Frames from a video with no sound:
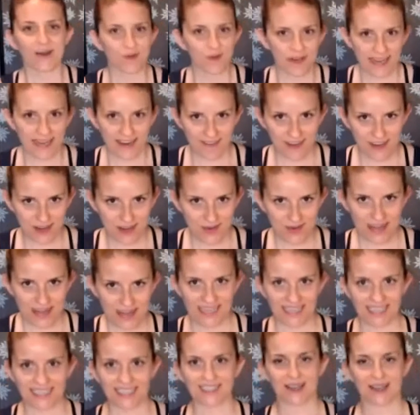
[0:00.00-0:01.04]
Whenever you're
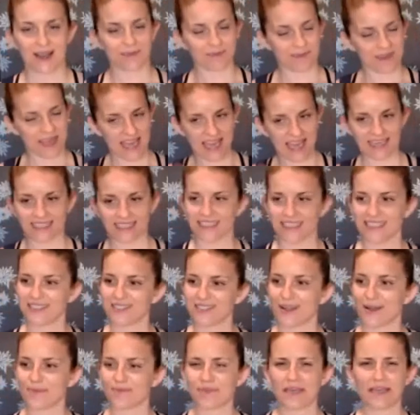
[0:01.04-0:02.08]
ready to stop that,
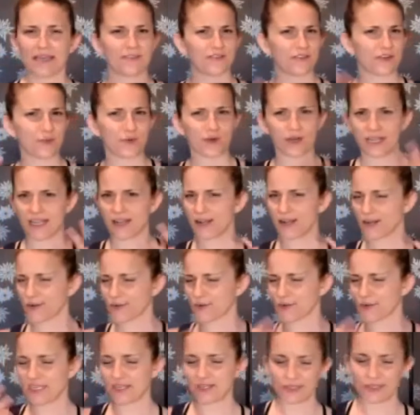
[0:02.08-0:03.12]
stop that if you're working on a
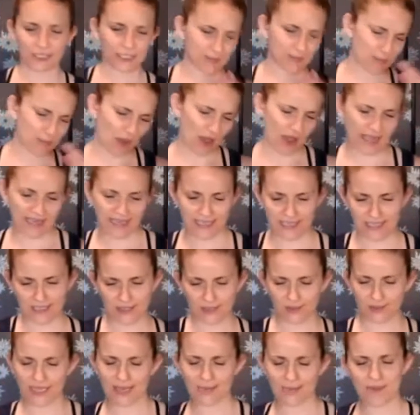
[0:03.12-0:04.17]
really good spot.
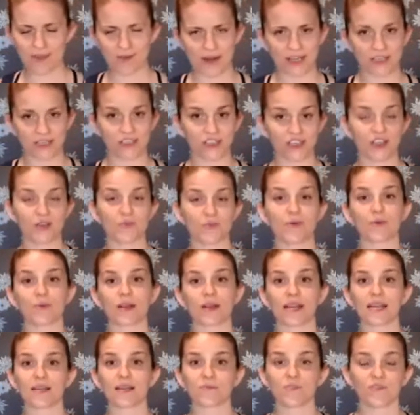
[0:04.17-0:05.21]
Don't let me rush you, but
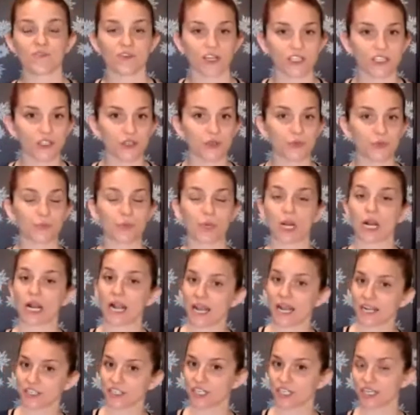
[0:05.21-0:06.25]
we're gonna move on to
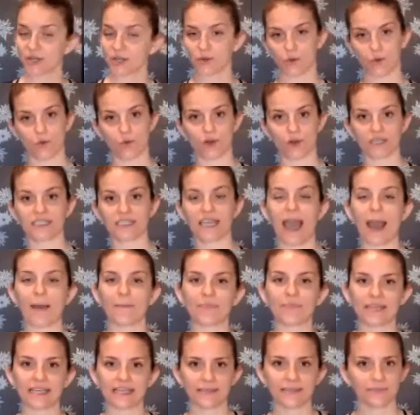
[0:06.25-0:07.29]
percussion or
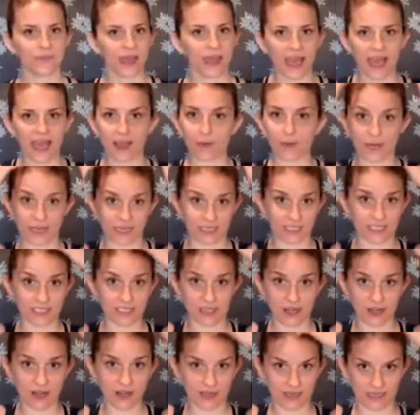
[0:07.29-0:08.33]
tapping, and we're gonna
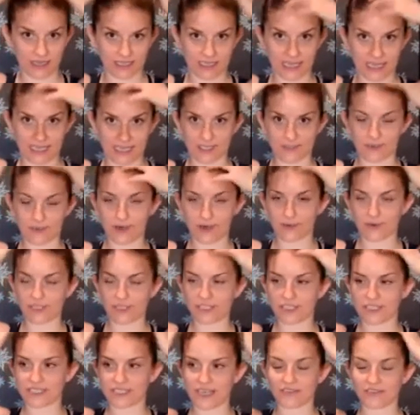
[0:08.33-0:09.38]
start exactly where we
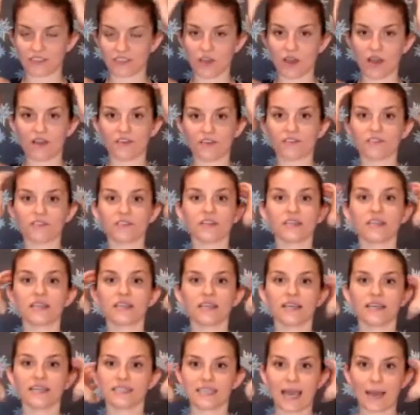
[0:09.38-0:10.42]
just left off,
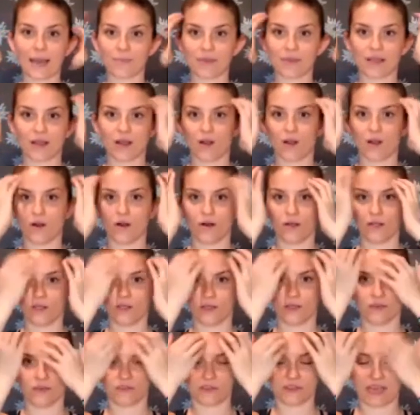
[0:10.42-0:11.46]
tapping
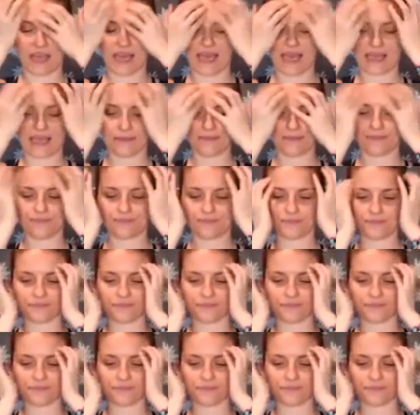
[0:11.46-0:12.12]
all over the head.